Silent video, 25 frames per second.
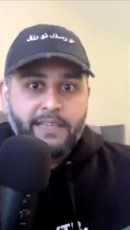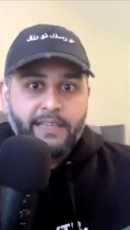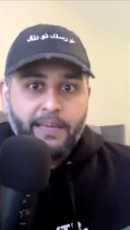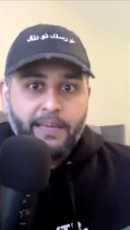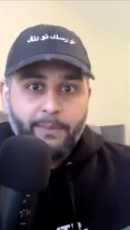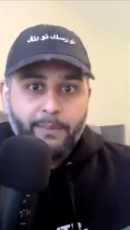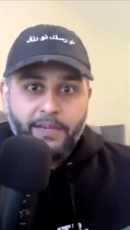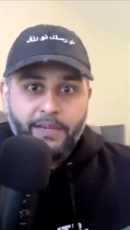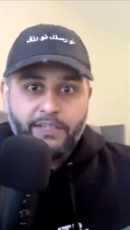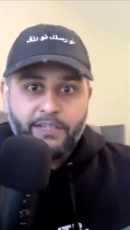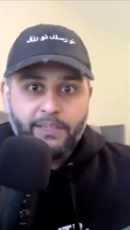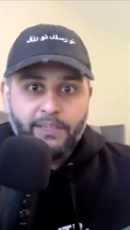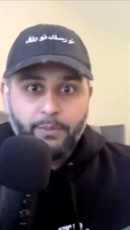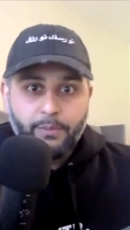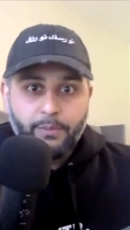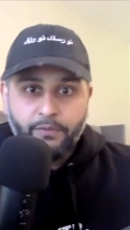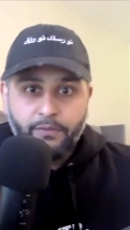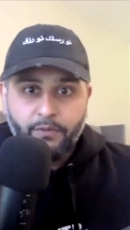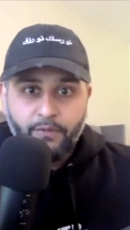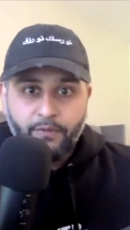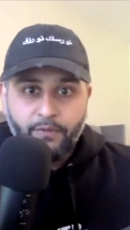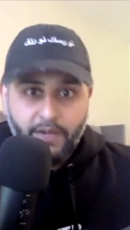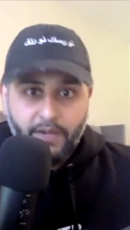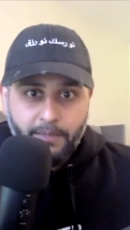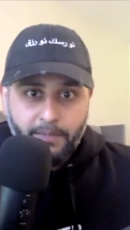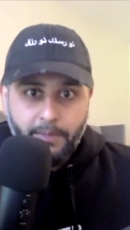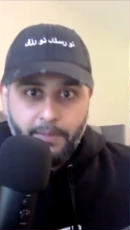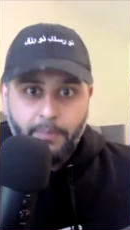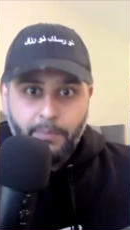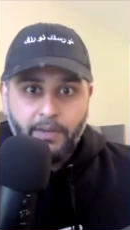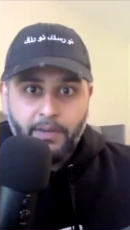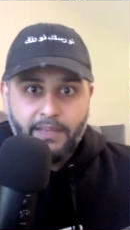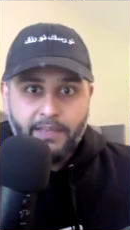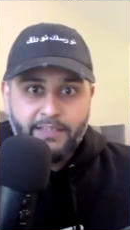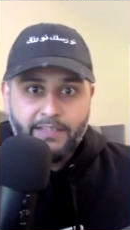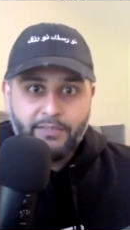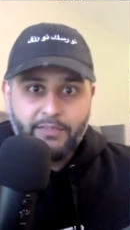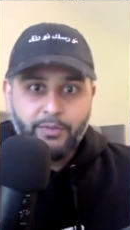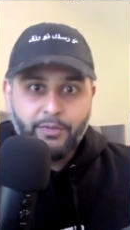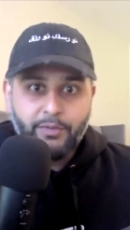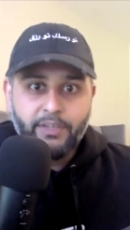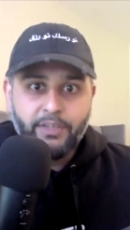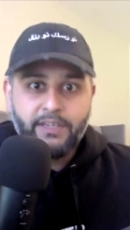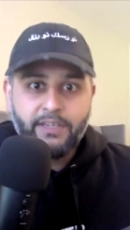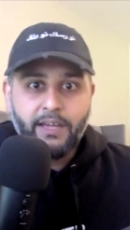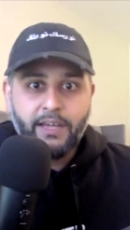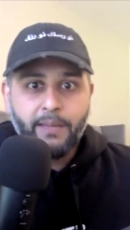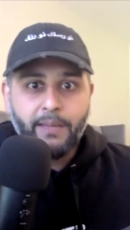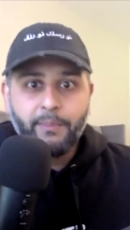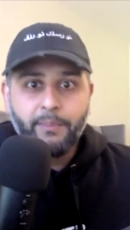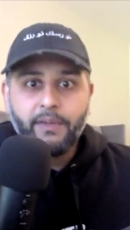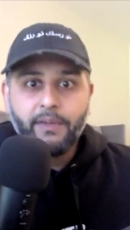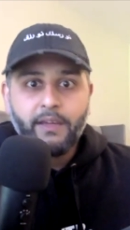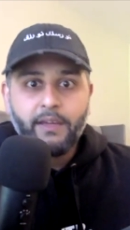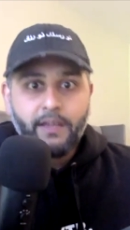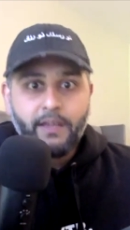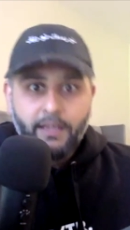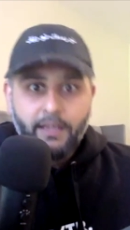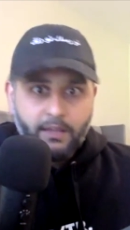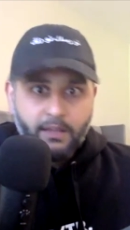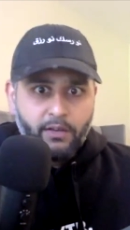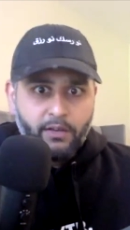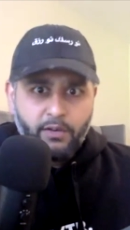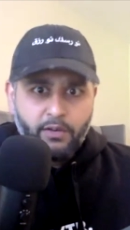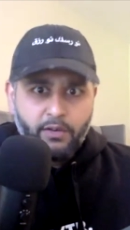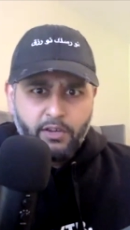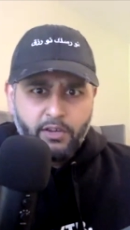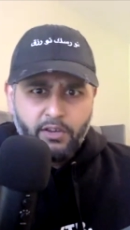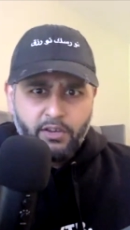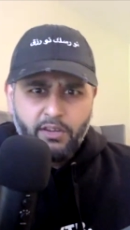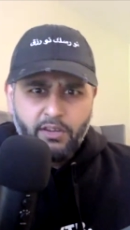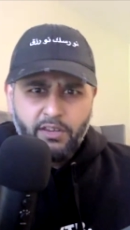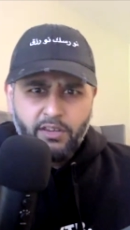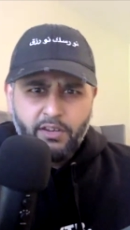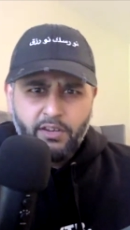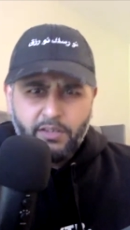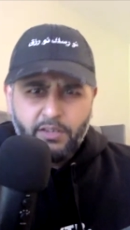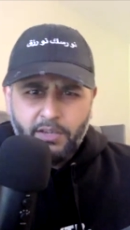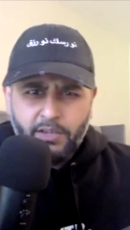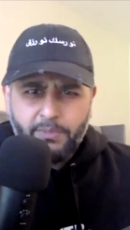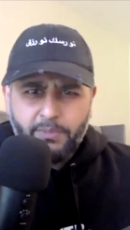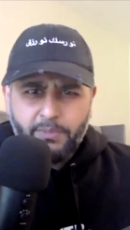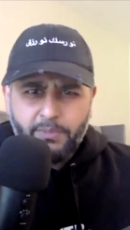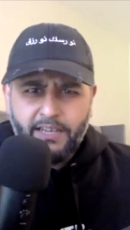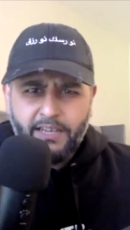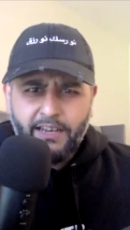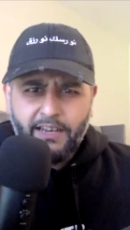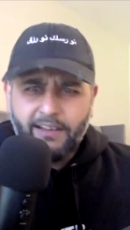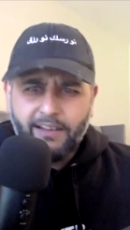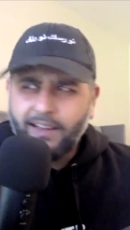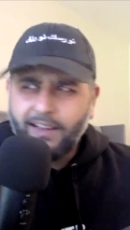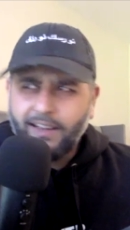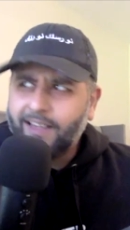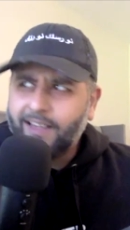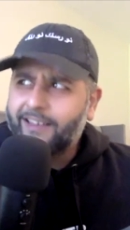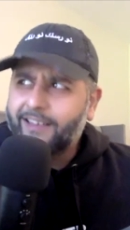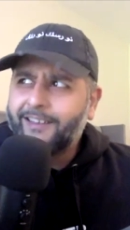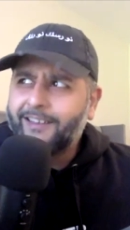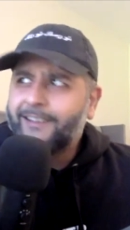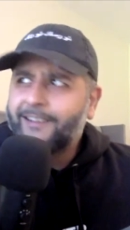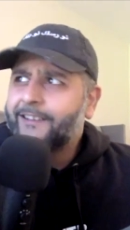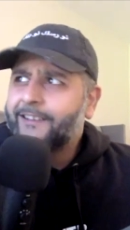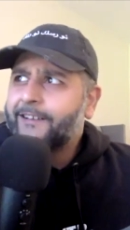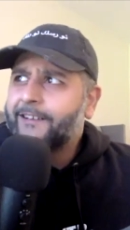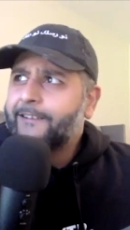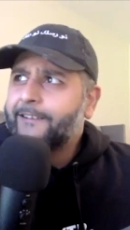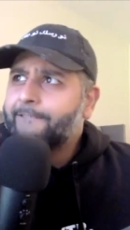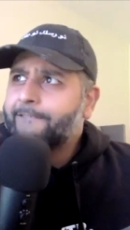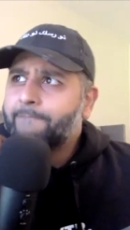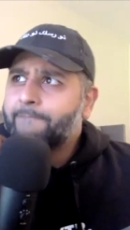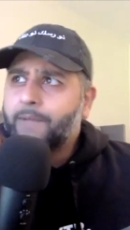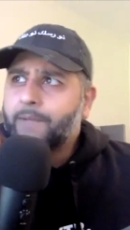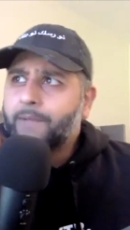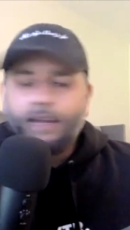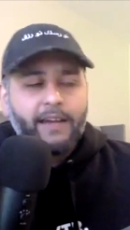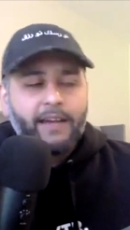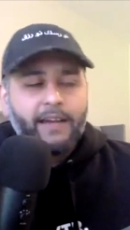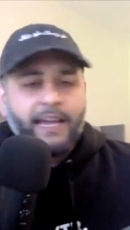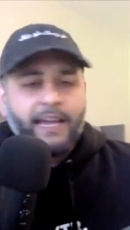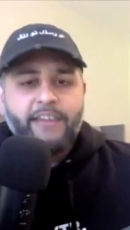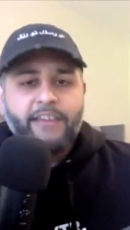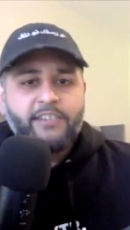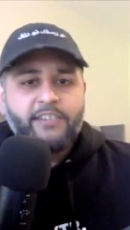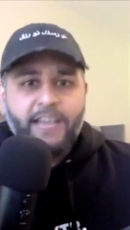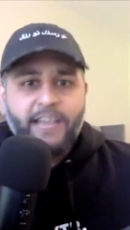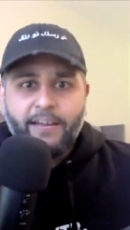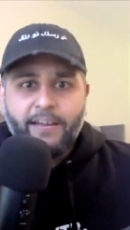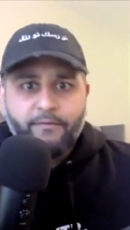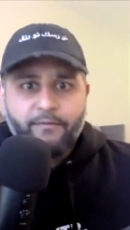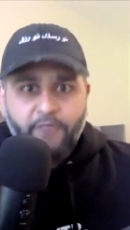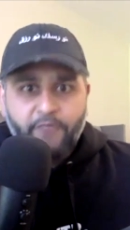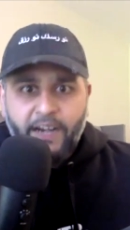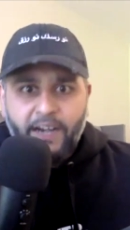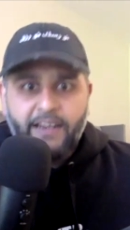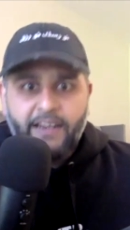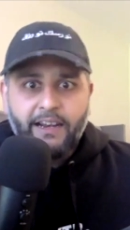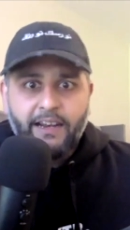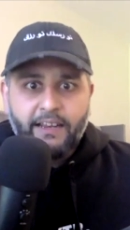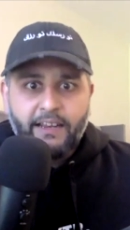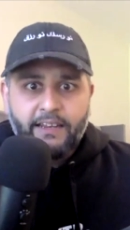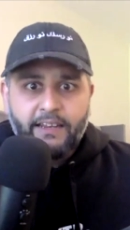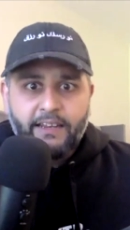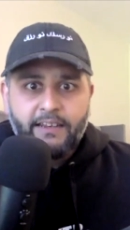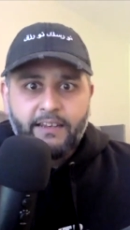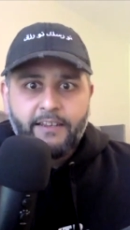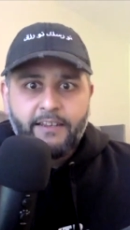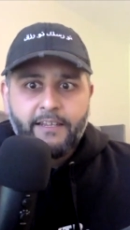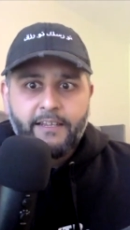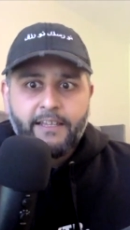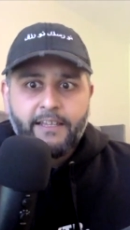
to get mashed up if you're fighting people like this all the time. You know, mm-hmm. you, you, know, you know what I'm saying? And like, like AJ had Franklin,